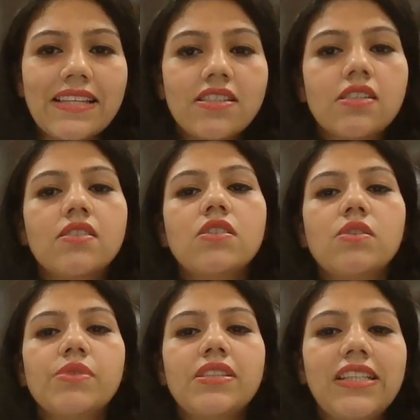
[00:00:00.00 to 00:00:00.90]
guest
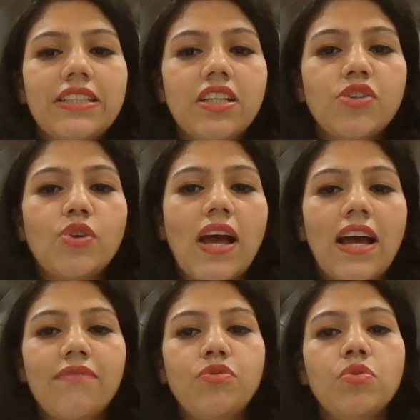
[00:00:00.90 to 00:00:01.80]
service leader, you
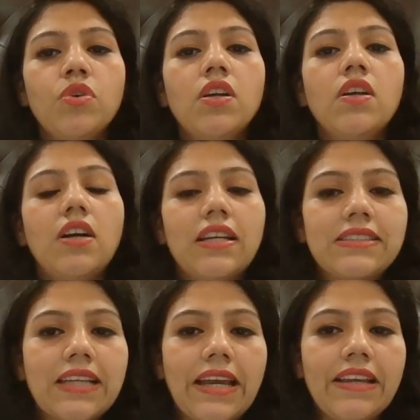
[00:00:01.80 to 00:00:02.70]
have to
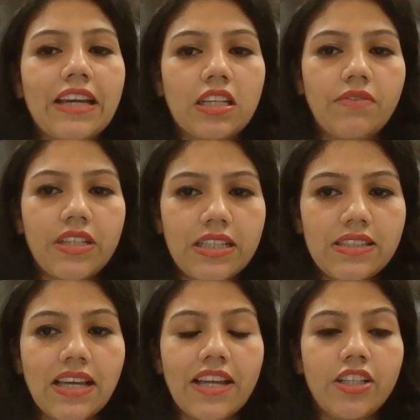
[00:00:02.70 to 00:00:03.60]
assign
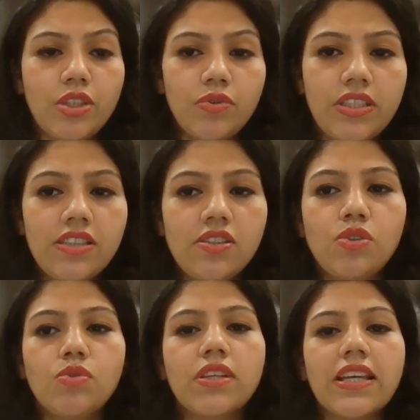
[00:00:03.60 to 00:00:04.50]
activities and duties
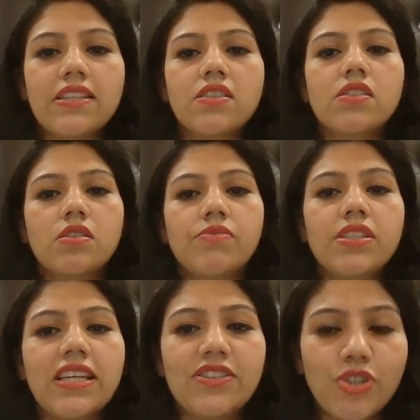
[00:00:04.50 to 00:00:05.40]
to guest
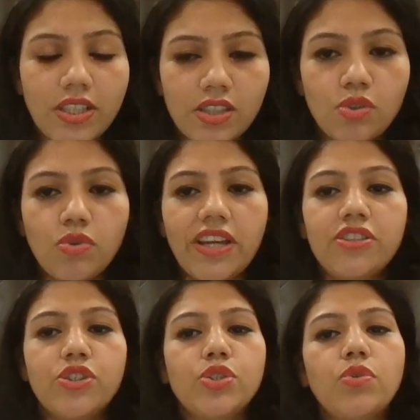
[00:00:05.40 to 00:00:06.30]
service agents to
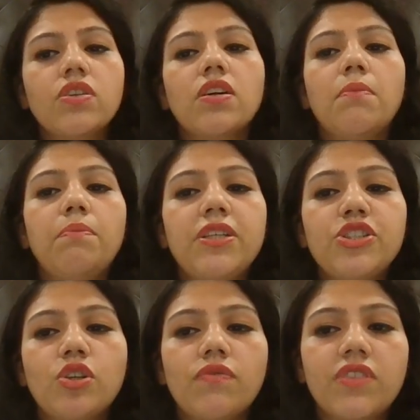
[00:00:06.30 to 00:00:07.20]
ensure
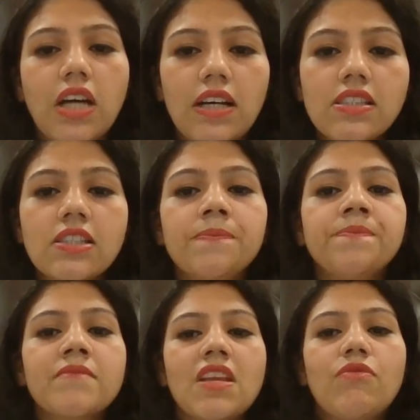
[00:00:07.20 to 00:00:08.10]
completion of tasks
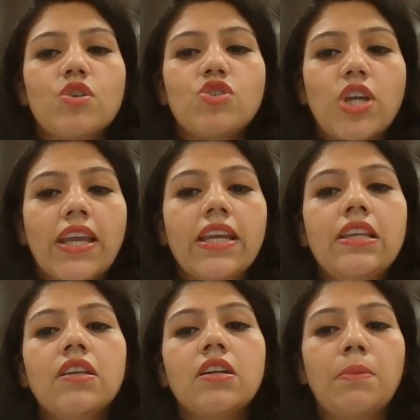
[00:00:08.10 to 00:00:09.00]
for
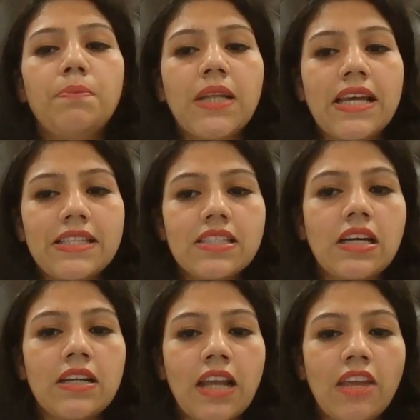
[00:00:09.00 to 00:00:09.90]
check-in, compliance,
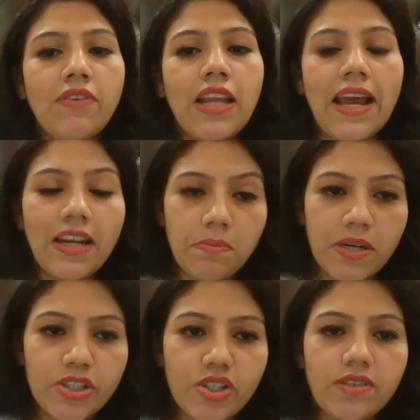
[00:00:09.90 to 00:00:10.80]
arrival and
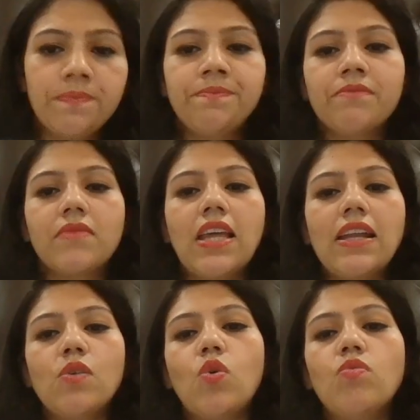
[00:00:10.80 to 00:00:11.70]
departure.
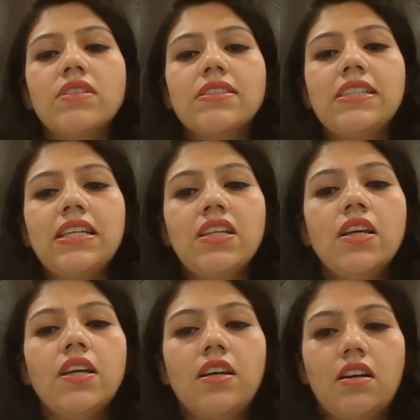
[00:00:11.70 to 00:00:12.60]
Then oversee
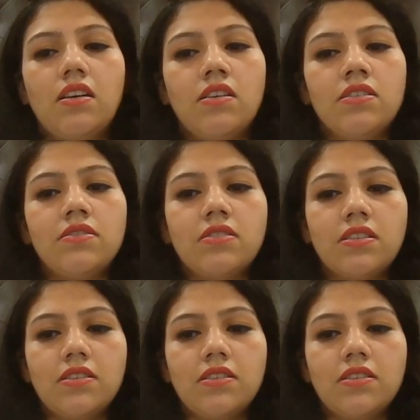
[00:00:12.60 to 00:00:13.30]
uh,